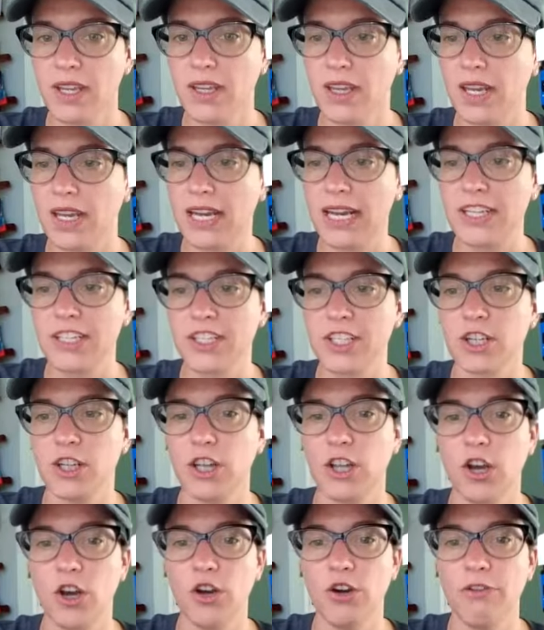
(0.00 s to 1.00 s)
It has
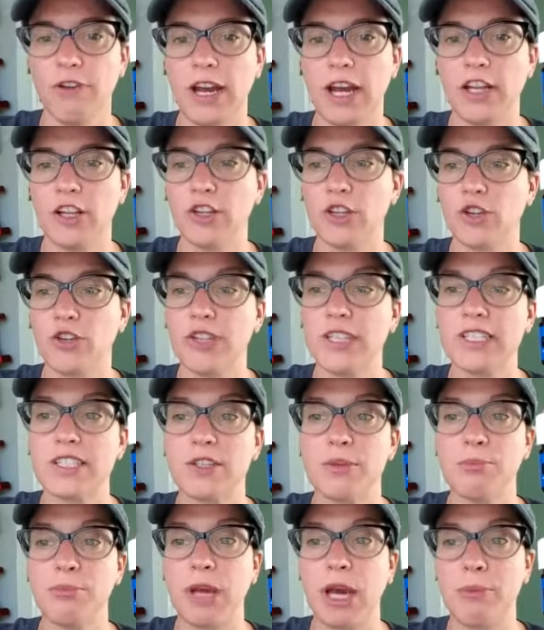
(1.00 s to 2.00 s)
clove,
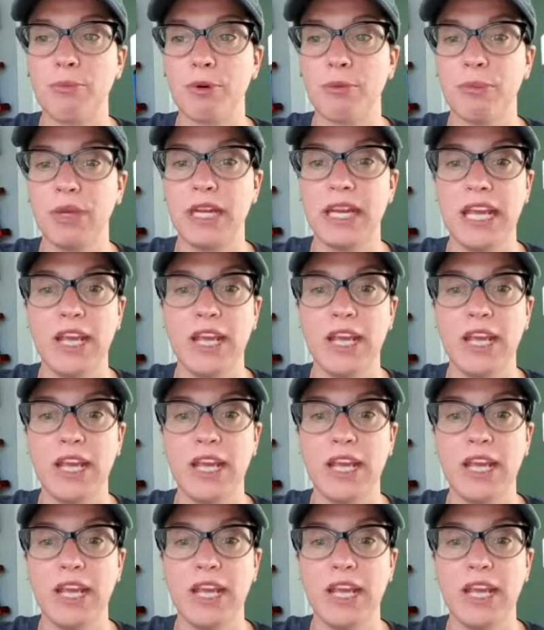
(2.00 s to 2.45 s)
helichrysum, peppermint,